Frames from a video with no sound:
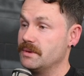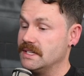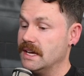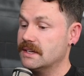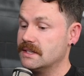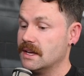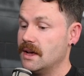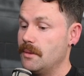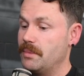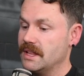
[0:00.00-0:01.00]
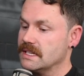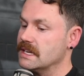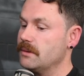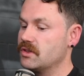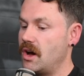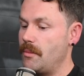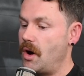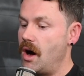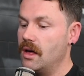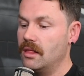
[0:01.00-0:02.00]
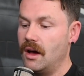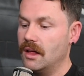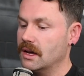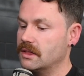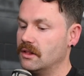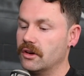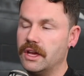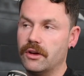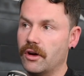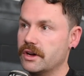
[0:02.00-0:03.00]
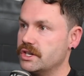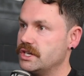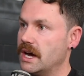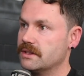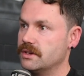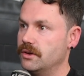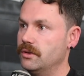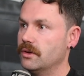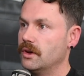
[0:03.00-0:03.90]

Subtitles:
6. But at the same time, I like the Lockie Croker shout too.